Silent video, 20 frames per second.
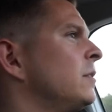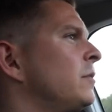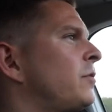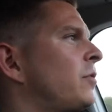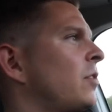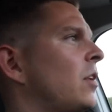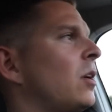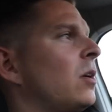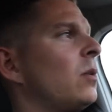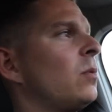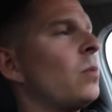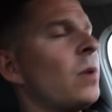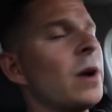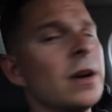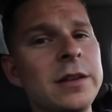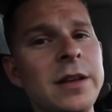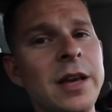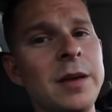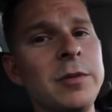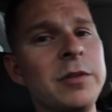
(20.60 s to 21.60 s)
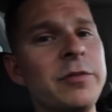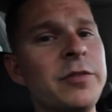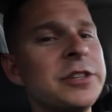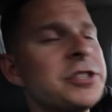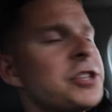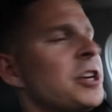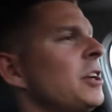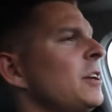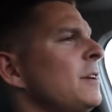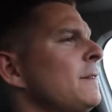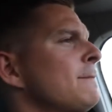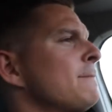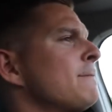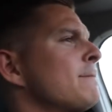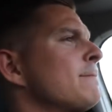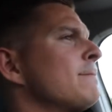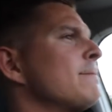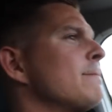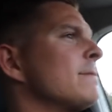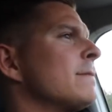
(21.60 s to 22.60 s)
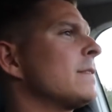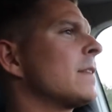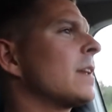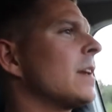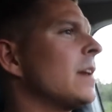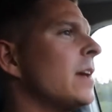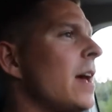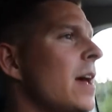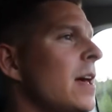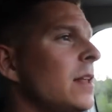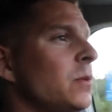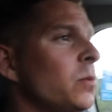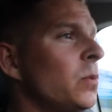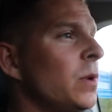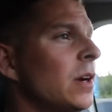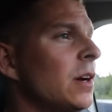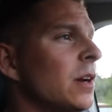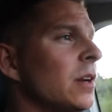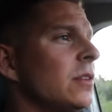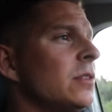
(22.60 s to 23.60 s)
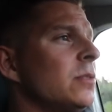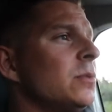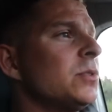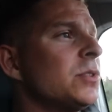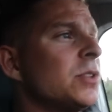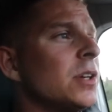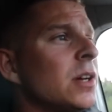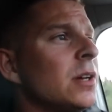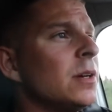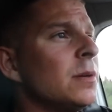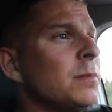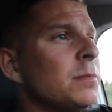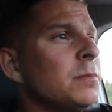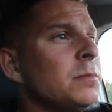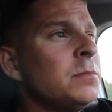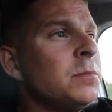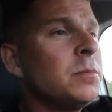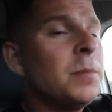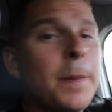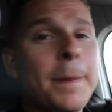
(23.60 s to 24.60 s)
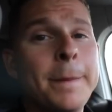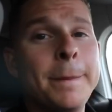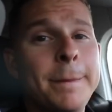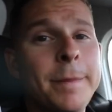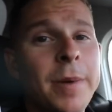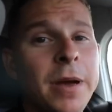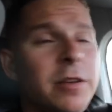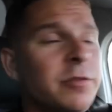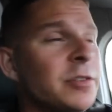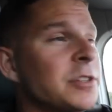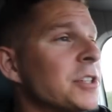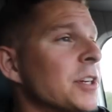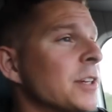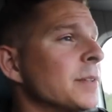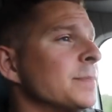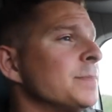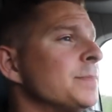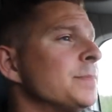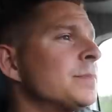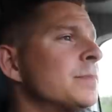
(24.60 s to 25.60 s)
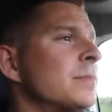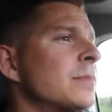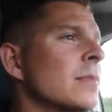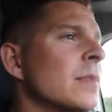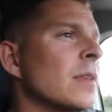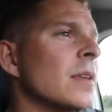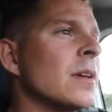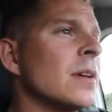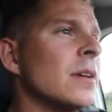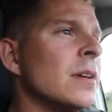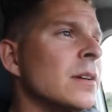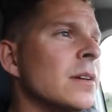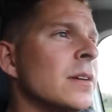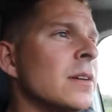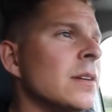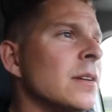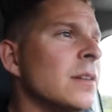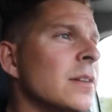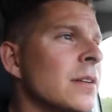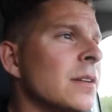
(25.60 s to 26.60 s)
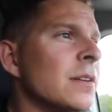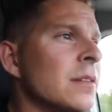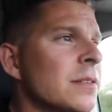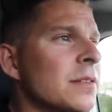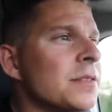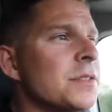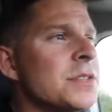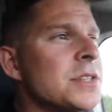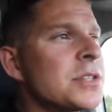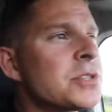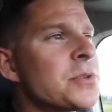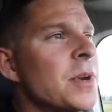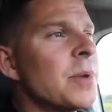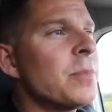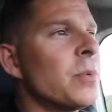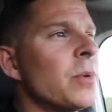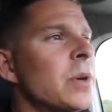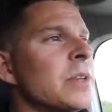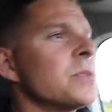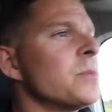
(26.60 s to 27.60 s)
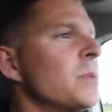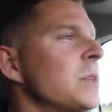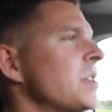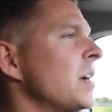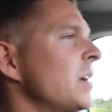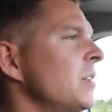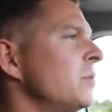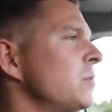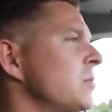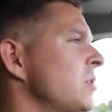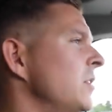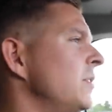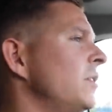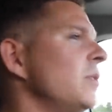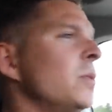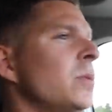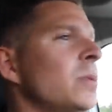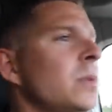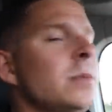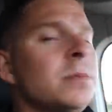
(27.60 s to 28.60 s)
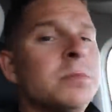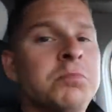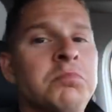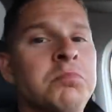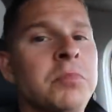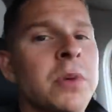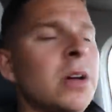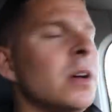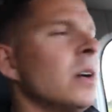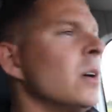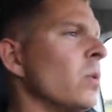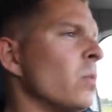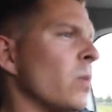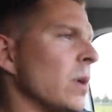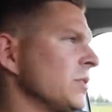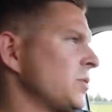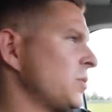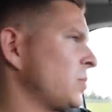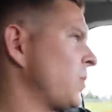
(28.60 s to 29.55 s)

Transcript: from White Label Fishing, and we're gonna do some pike fishing. This is a trip which I usually do once or